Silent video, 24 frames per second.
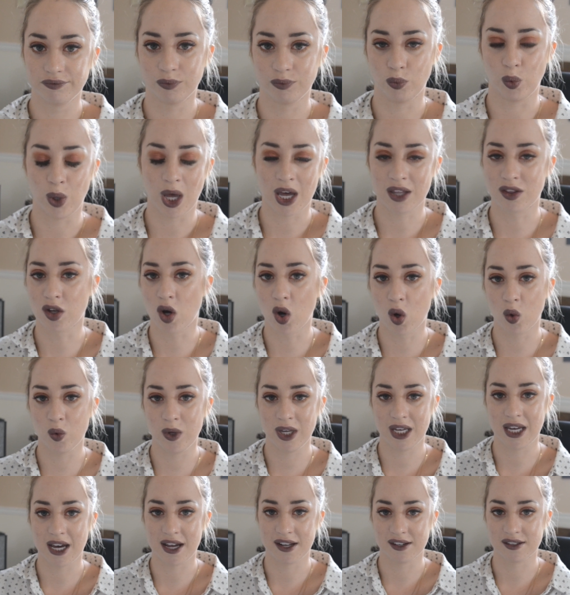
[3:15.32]
We had the whole
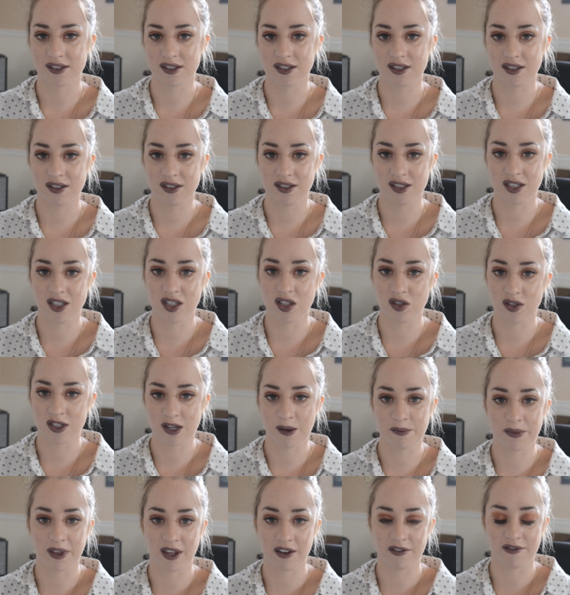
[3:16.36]
weekend to do
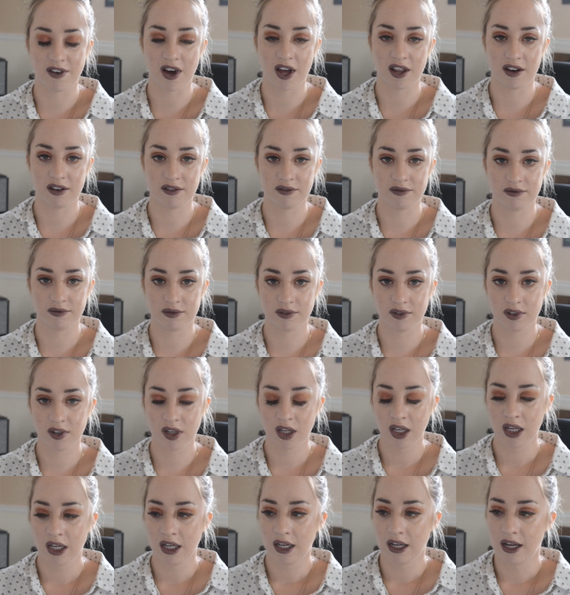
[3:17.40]
something fun.
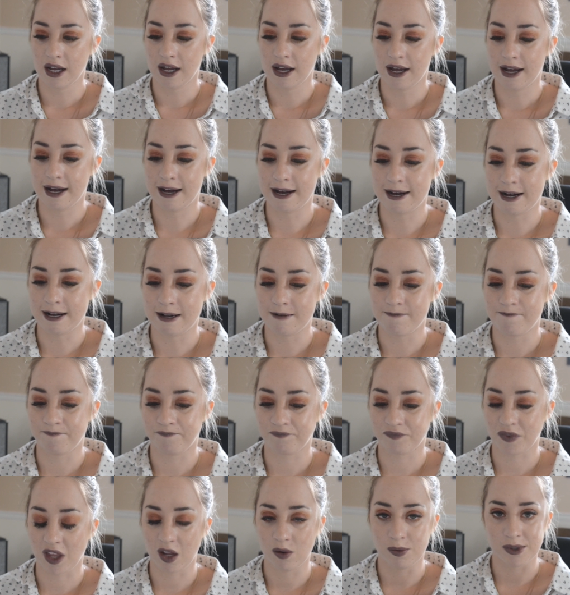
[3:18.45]

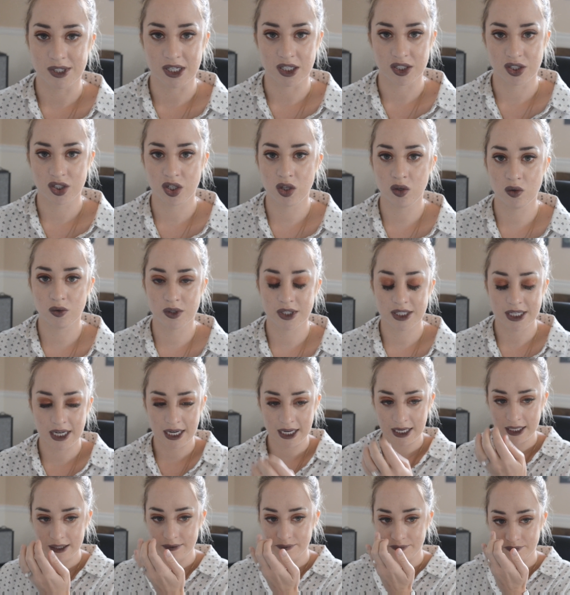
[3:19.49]
It was a
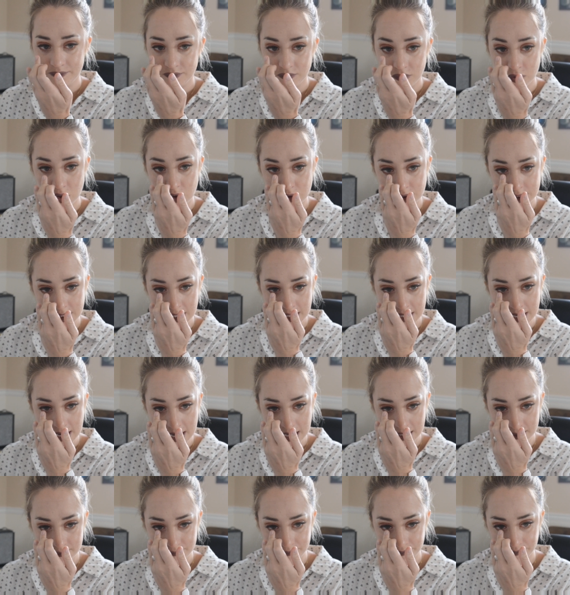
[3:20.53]
Tuesday
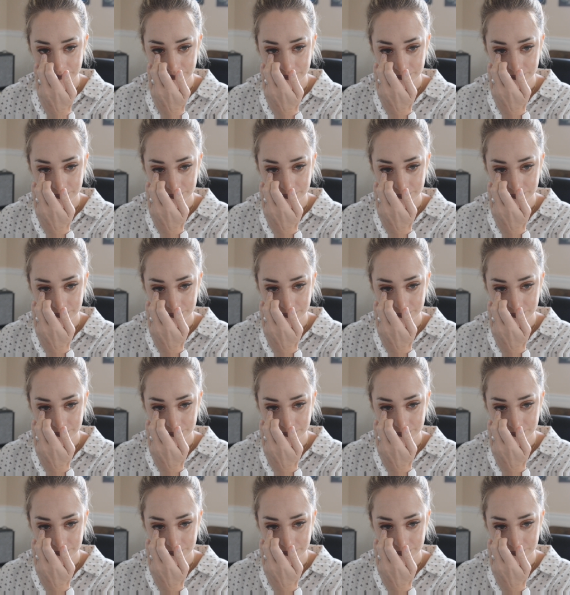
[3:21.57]
night.